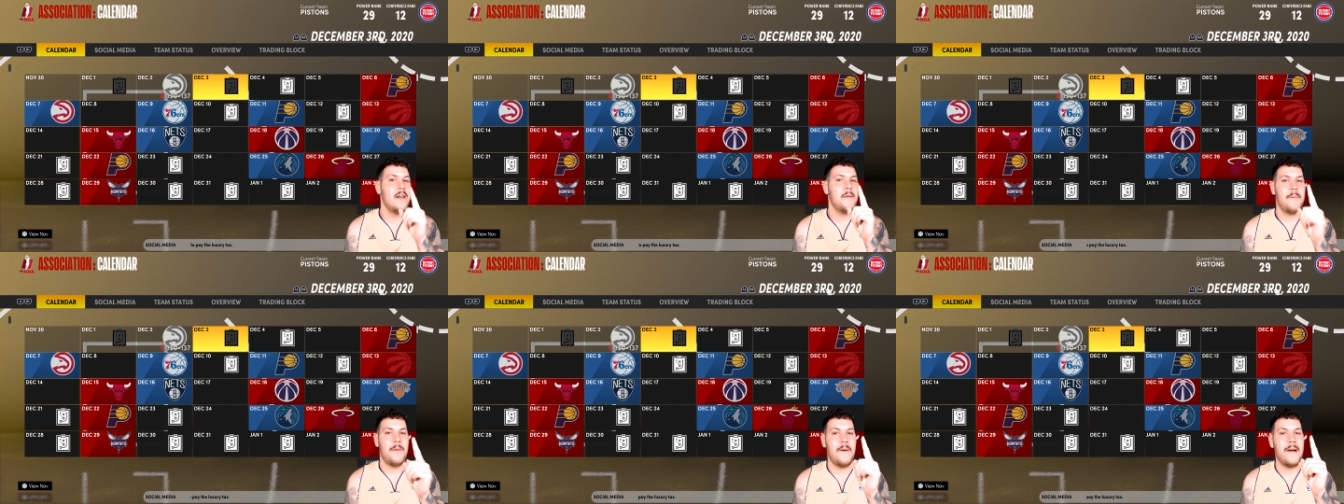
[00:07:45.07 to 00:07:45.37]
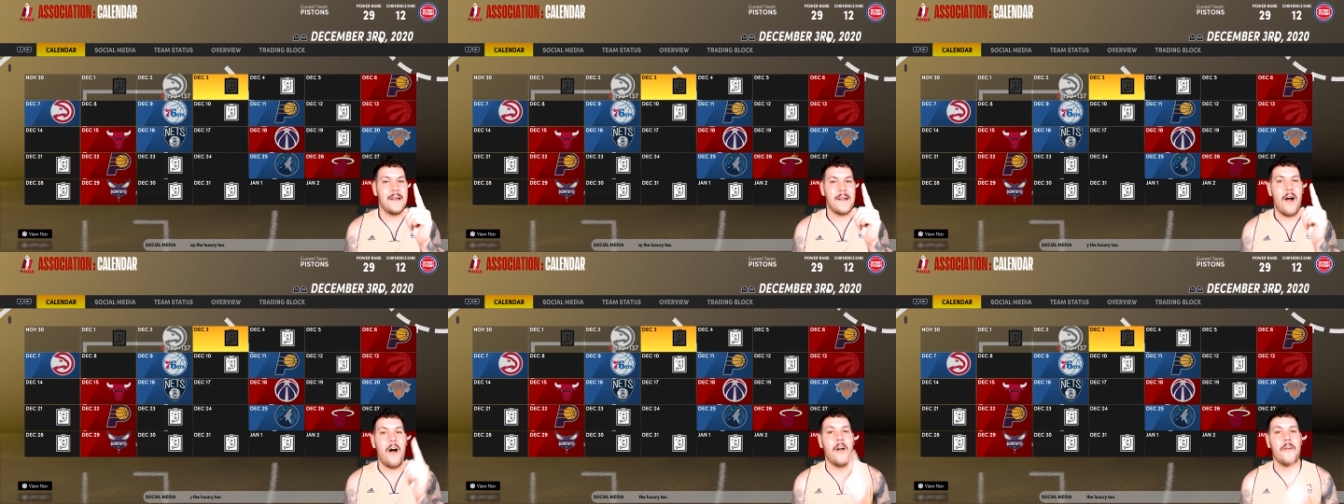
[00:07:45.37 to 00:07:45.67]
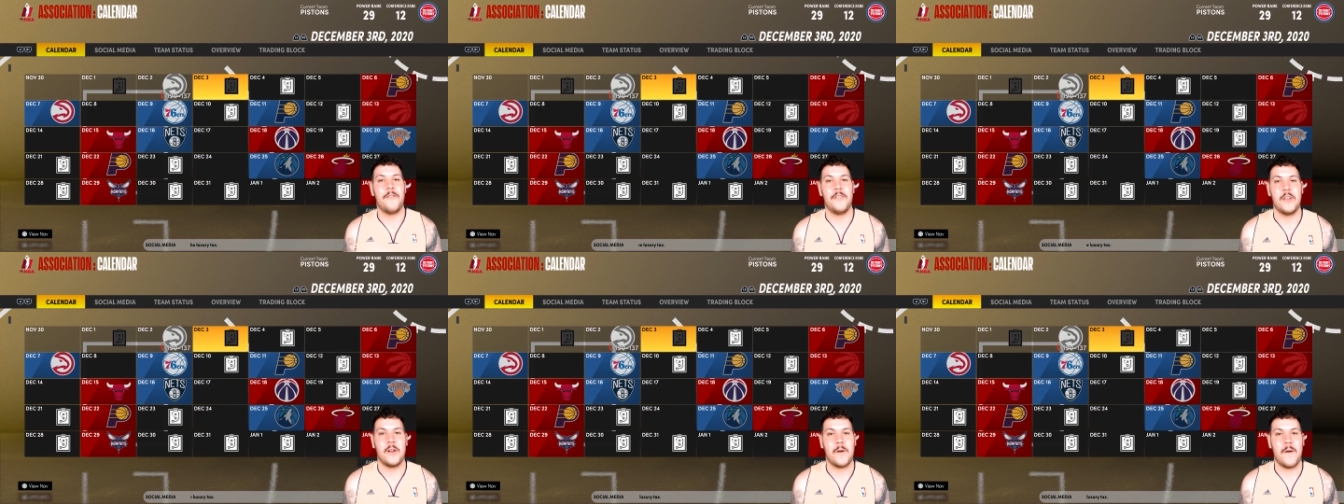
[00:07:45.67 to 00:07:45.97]
We're
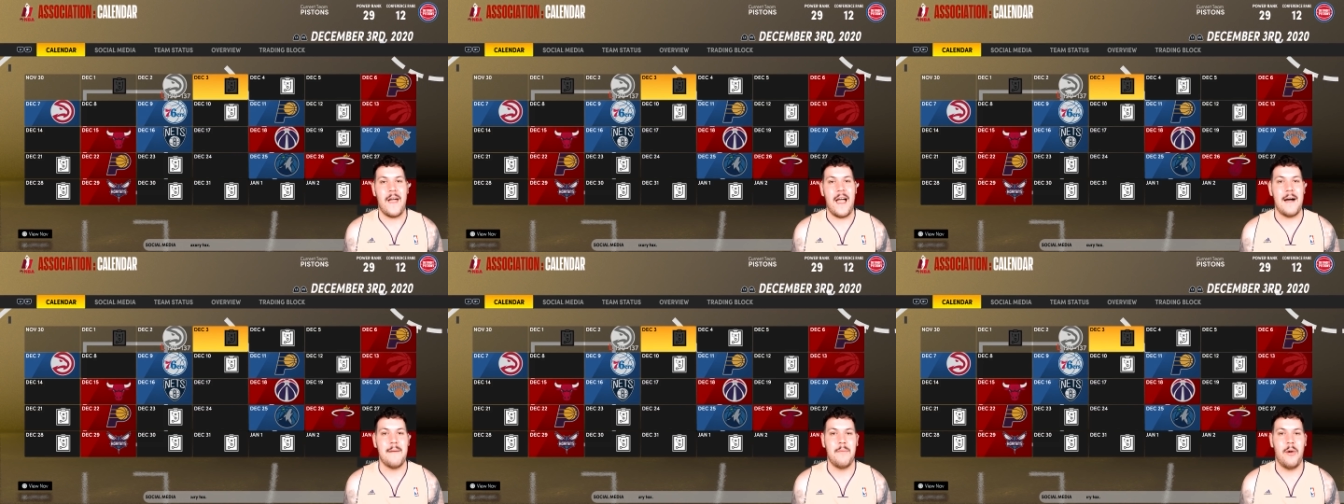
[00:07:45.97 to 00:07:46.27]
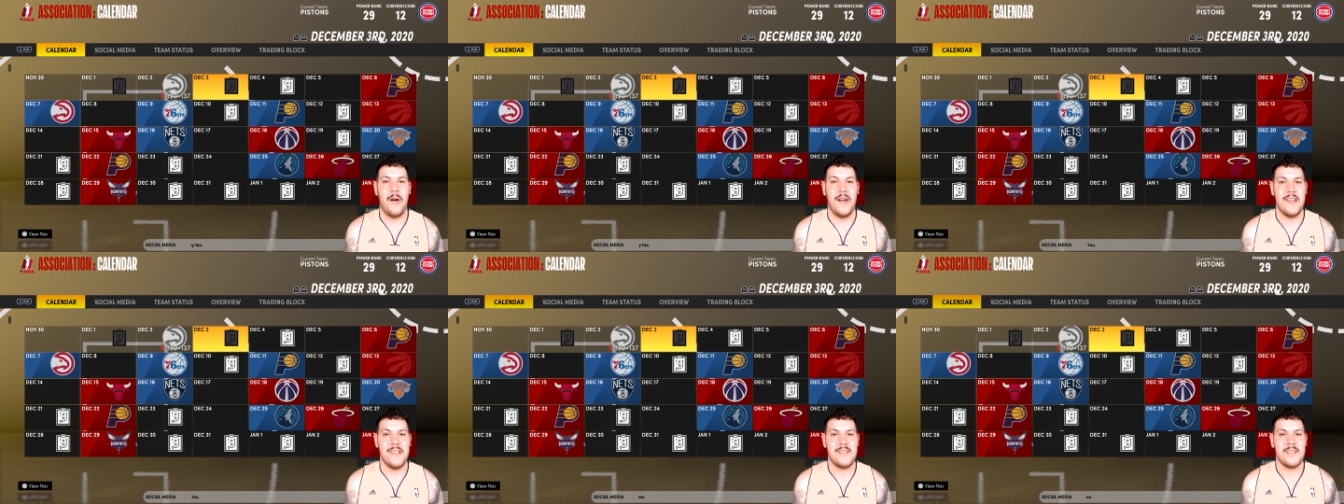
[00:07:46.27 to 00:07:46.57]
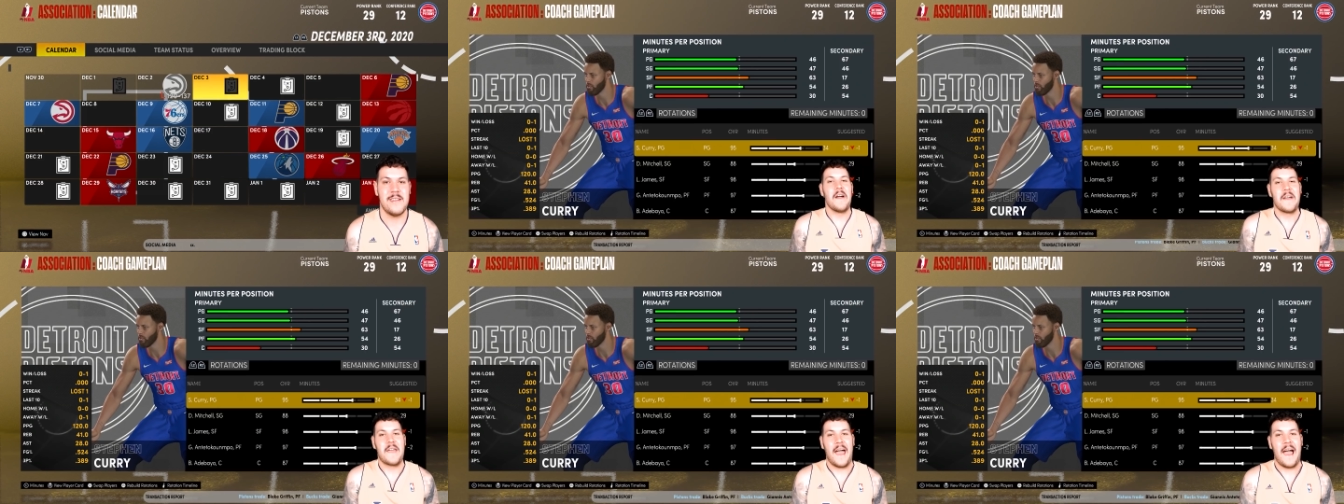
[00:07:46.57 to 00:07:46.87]
going for the crown, boys.
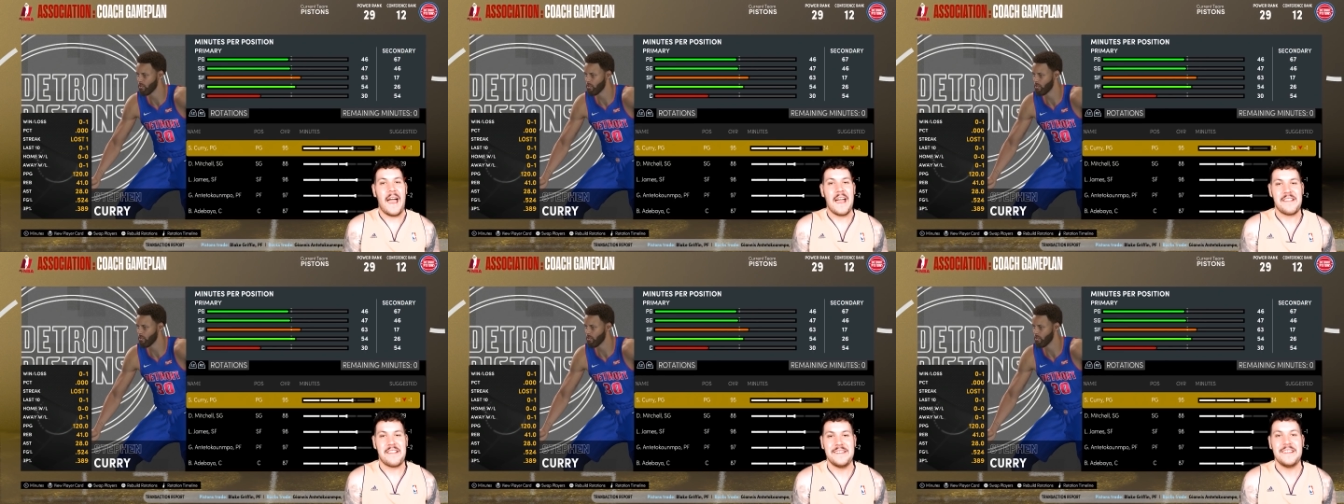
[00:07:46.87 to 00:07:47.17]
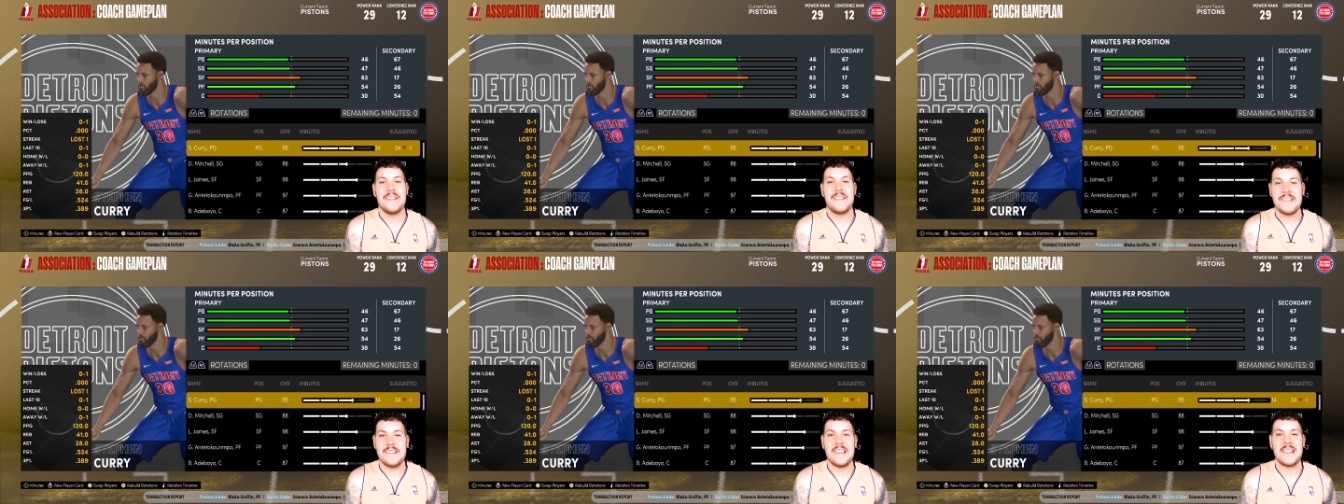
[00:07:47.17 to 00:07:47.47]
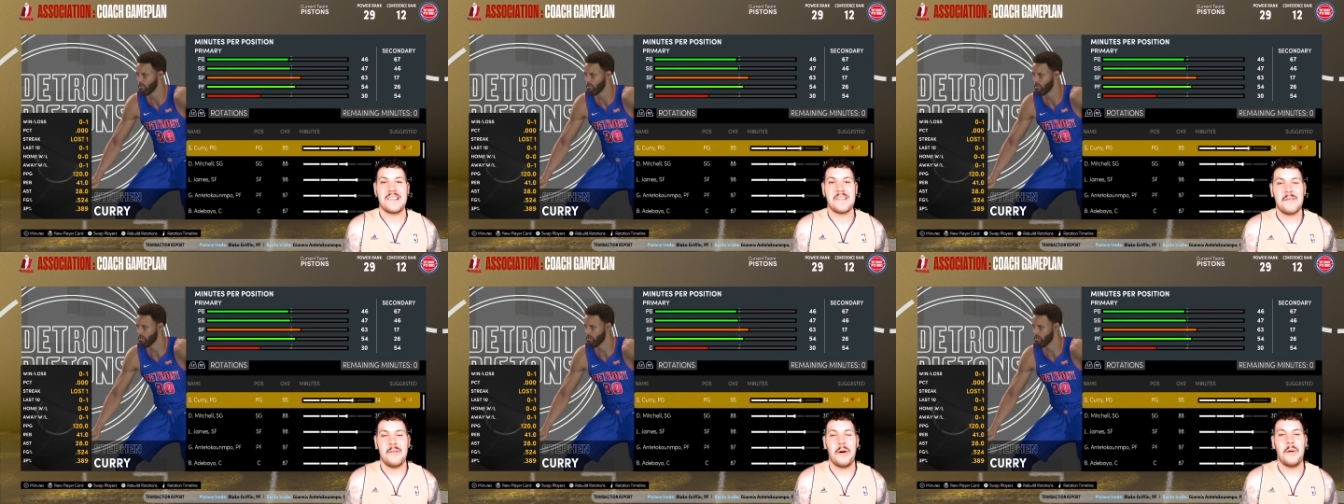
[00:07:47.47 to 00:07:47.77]
Okay, so this is
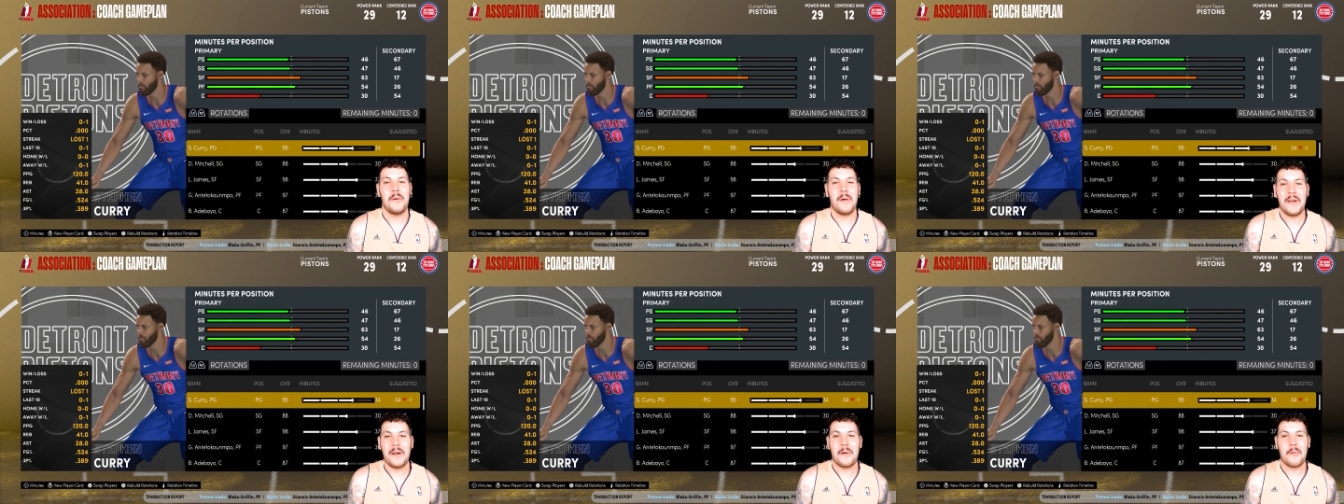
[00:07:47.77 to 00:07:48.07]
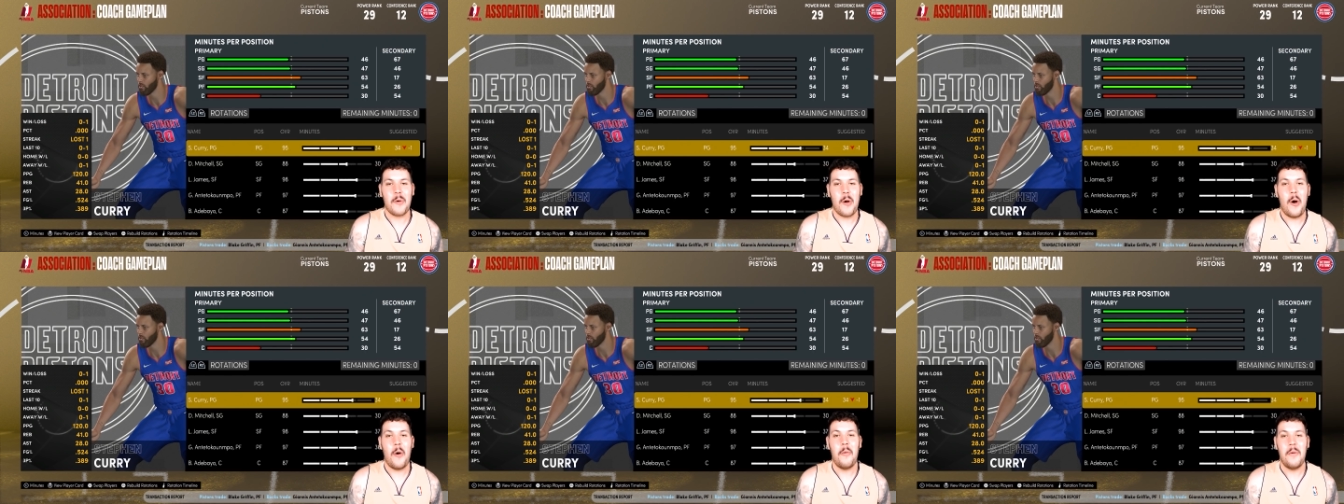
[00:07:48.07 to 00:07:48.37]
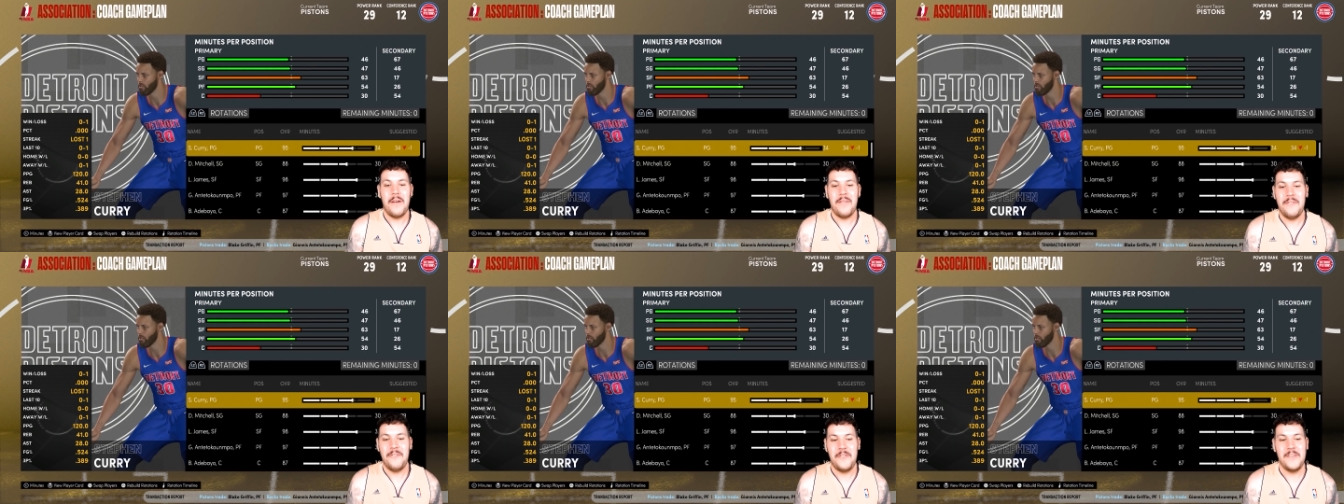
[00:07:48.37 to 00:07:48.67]
the squad we're going to roll
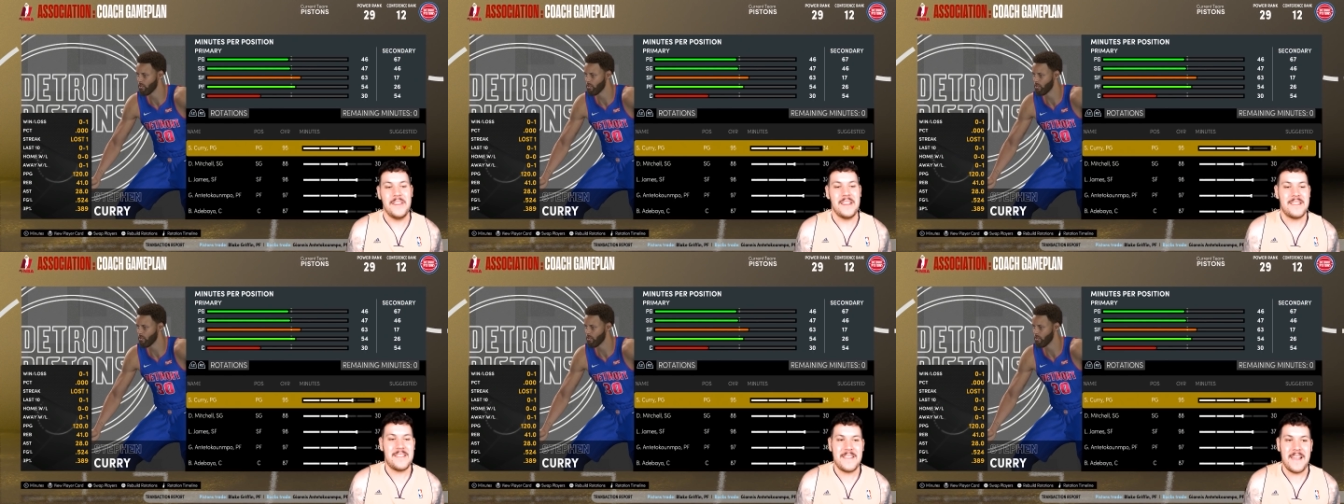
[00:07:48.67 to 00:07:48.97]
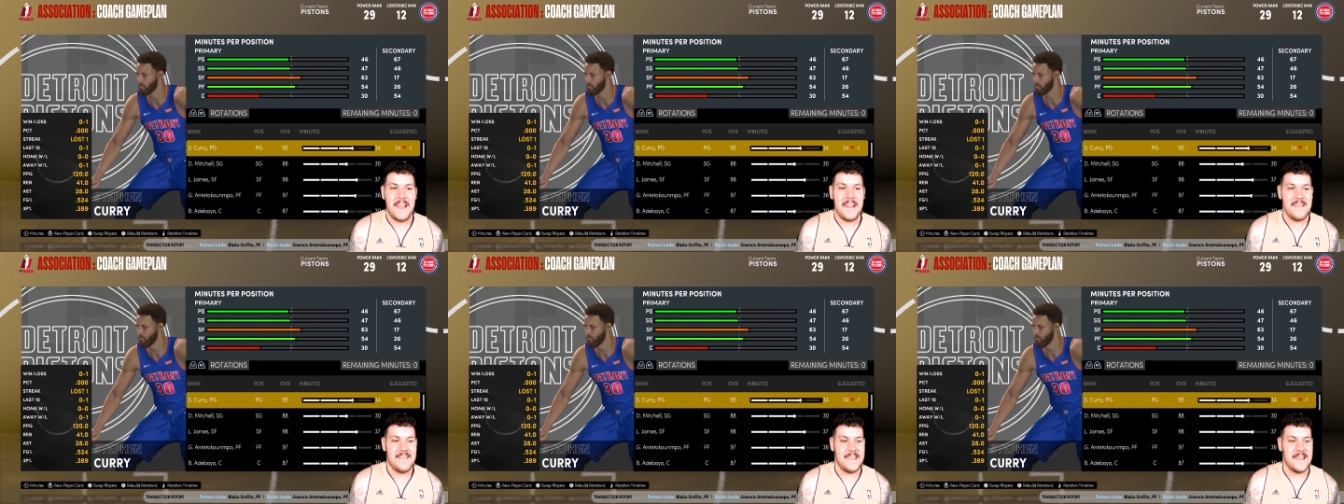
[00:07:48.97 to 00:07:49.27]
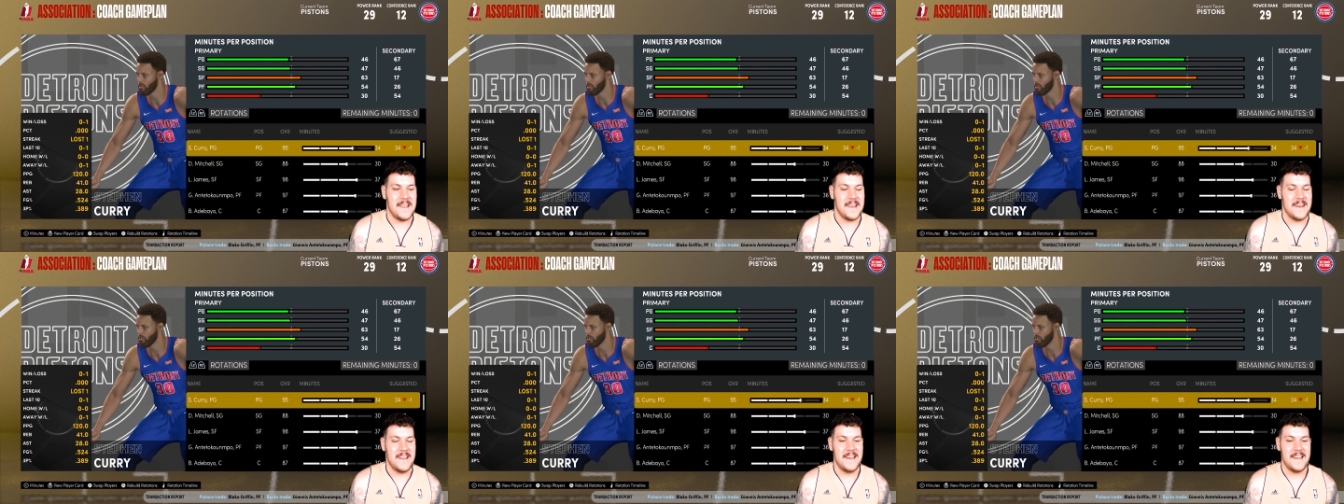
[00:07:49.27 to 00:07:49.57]
with for the
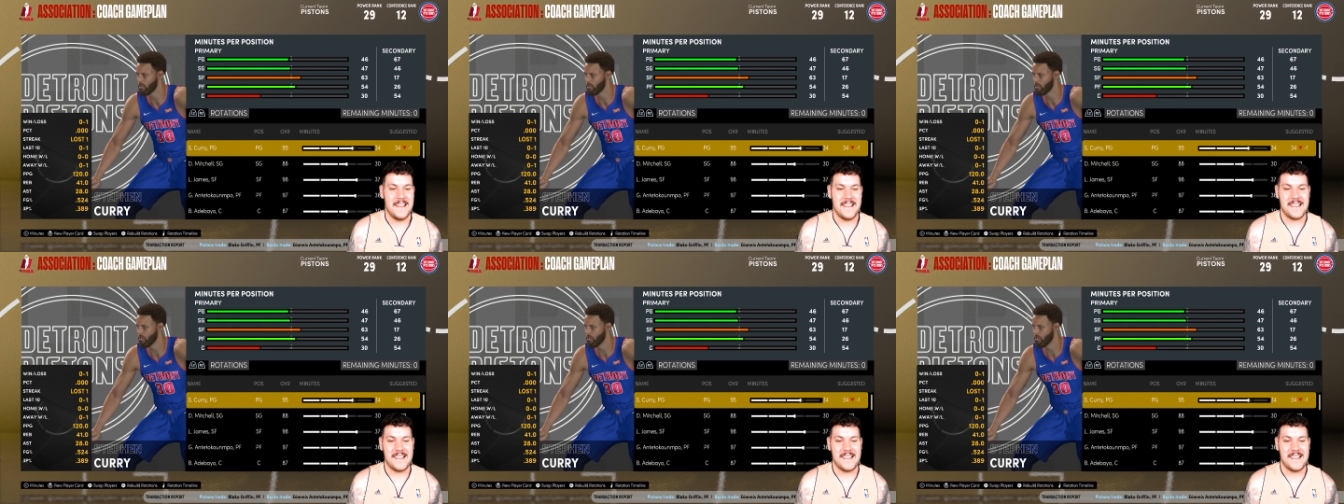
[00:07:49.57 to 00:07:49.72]
season.